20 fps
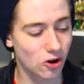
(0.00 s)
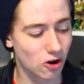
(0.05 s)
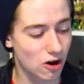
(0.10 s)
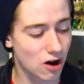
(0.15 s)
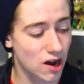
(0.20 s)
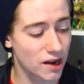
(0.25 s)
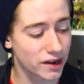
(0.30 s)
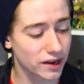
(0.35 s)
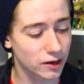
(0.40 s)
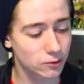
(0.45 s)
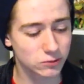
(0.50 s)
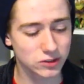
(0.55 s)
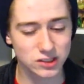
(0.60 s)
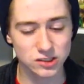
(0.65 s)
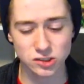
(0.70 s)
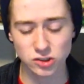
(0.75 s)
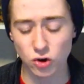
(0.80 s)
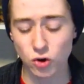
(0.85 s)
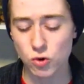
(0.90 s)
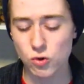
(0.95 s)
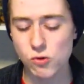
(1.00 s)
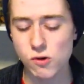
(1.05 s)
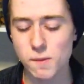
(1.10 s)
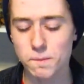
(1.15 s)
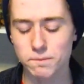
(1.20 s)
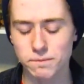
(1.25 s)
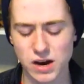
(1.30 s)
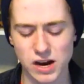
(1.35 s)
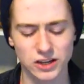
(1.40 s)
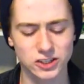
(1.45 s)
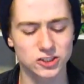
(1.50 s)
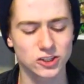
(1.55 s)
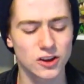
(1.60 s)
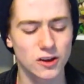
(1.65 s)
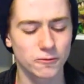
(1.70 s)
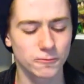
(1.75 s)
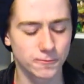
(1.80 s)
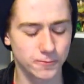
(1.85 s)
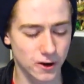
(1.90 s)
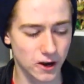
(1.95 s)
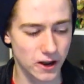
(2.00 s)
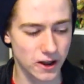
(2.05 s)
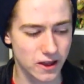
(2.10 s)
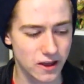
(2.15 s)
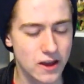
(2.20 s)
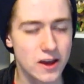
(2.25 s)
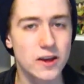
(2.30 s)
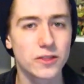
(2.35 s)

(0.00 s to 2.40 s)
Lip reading: on, and it was so much fun.